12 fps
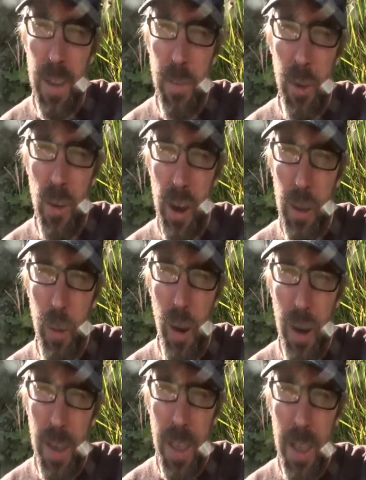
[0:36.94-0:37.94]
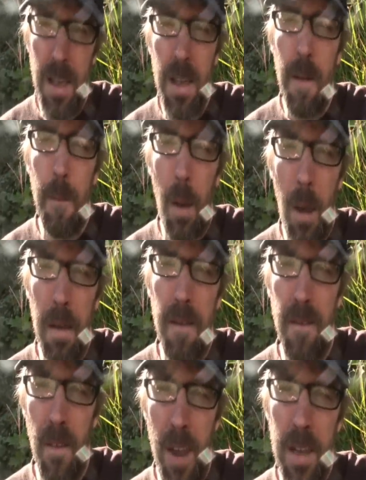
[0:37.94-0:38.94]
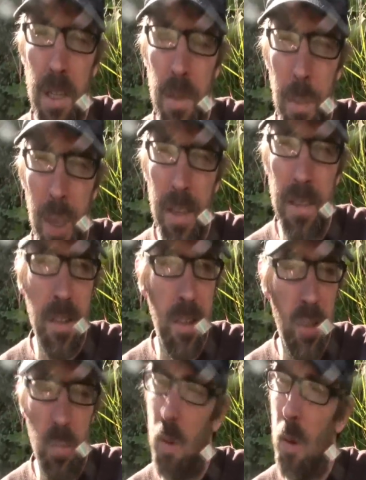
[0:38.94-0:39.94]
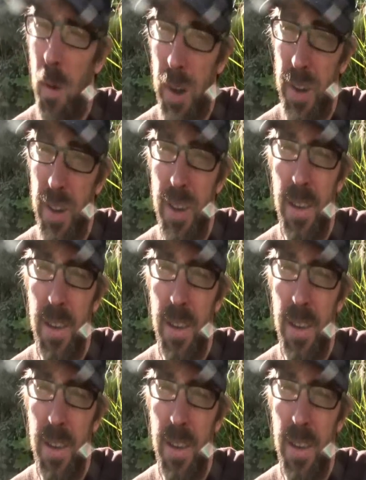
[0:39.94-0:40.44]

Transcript: of the Democratic Party, Barney Frank speaks in support